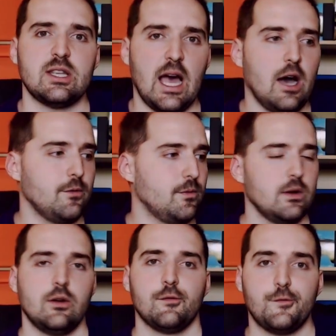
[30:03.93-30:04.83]
you to have
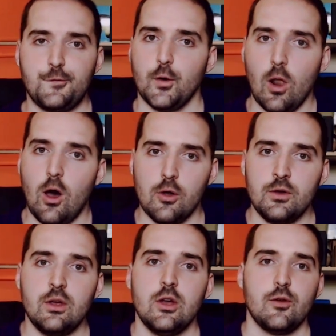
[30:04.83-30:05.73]

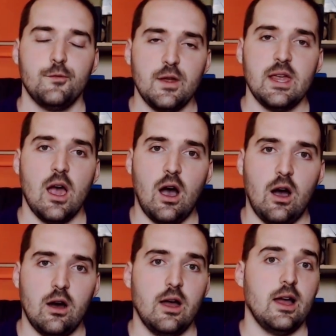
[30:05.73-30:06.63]
full-on
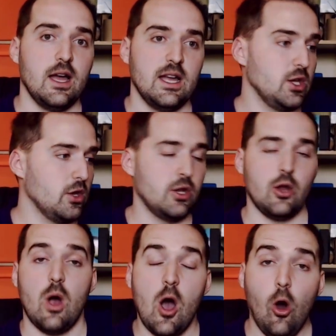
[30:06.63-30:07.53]
VR, you
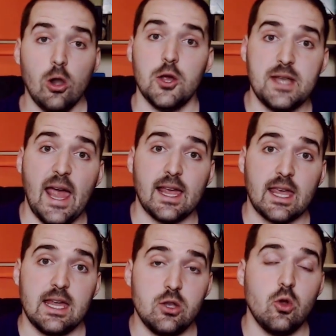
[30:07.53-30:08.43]
know, a holodeck
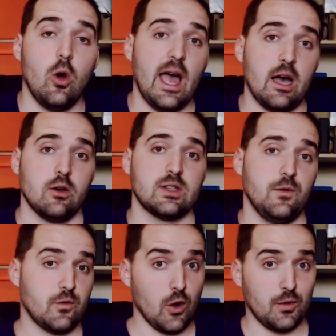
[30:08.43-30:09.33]
in your house
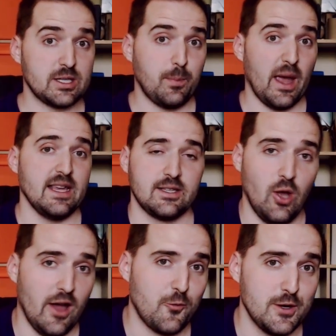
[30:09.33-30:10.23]
if you've got the
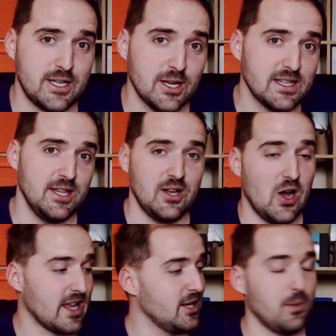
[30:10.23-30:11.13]
space. Not everyone does in the
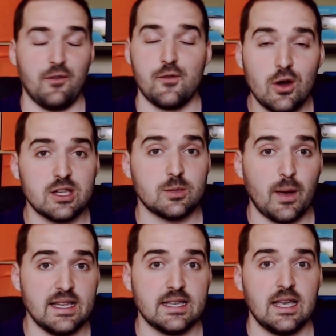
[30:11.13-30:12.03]
United Kingdom, but if you've got the
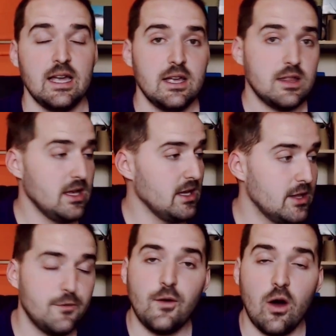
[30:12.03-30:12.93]
space,
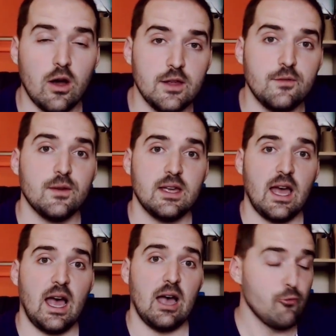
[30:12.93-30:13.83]
the Vive
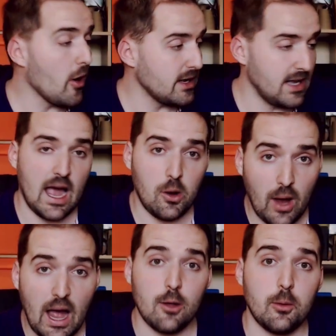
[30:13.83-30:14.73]
right
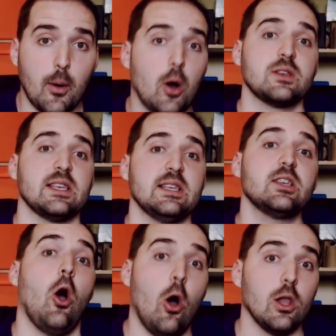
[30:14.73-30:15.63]
now out of the box
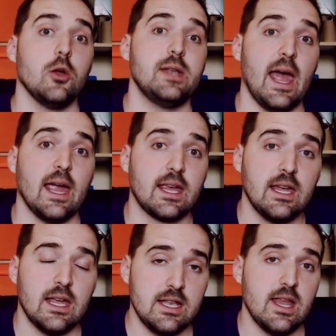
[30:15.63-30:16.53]
is a
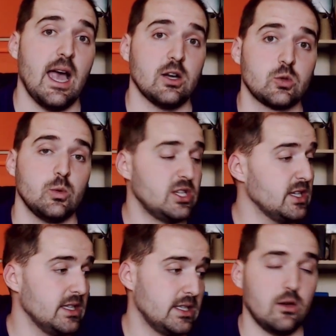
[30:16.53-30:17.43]
holodeck in your house,
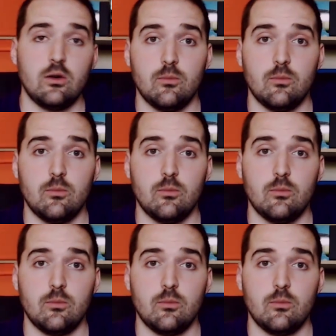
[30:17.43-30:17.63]
which is